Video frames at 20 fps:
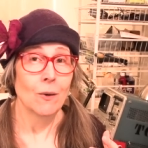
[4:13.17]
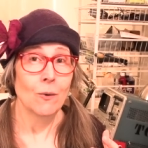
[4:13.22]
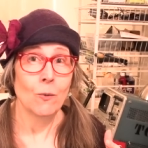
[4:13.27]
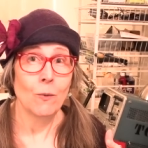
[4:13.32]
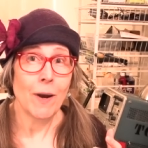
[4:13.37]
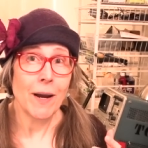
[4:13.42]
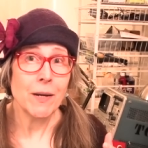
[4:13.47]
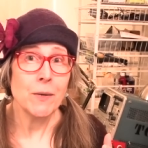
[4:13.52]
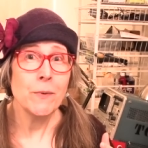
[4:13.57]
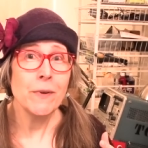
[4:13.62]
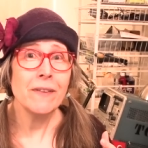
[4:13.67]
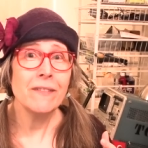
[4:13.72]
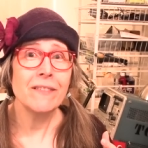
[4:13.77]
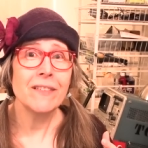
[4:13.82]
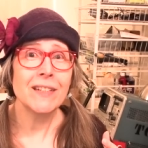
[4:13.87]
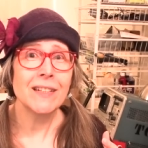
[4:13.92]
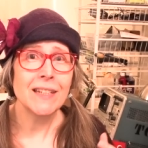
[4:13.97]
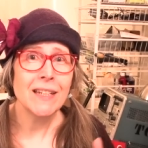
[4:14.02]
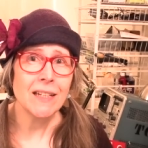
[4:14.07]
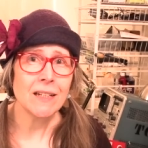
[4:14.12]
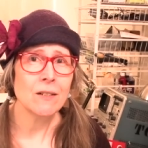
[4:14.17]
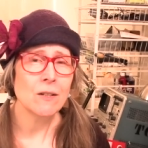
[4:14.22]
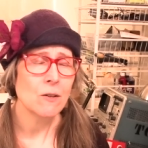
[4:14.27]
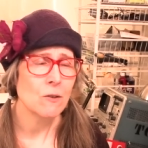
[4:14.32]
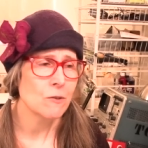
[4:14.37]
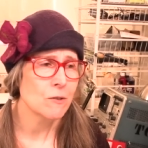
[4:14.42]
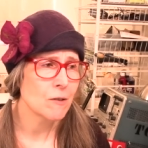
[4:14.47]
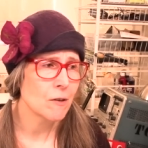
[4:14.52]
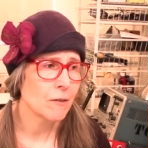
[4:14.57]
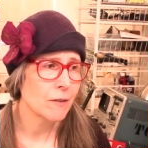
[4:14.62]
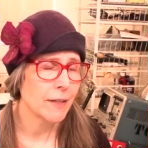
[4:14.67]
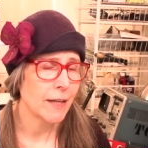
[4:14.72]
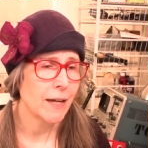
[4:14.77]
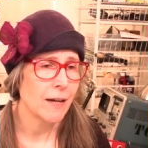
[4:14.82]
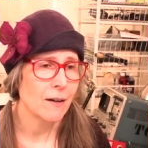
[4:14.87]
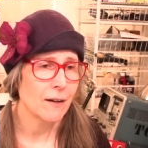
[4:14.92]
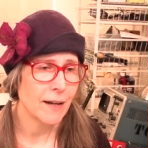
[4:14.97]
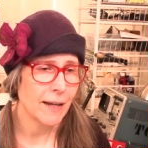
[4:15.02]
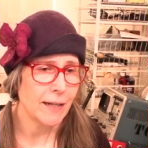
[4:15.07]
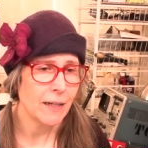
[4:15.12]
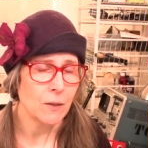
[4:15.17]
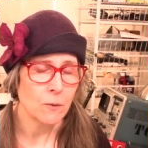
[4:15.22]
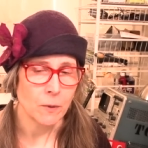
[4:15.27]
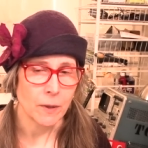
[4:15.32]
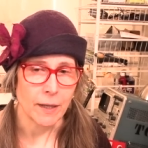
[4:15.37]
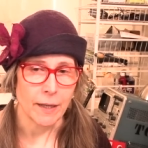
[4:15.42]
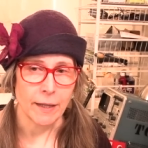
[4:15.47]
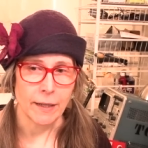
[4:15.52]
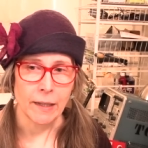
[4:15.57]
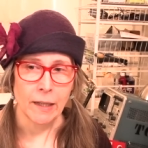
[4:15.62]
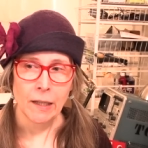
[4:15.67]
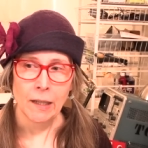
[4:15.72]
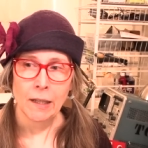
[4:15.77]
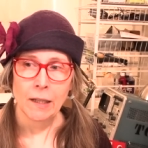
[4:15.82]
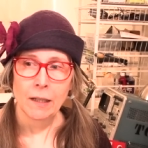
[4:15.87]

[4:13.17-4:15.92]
why do we even need an ozone layer anyway?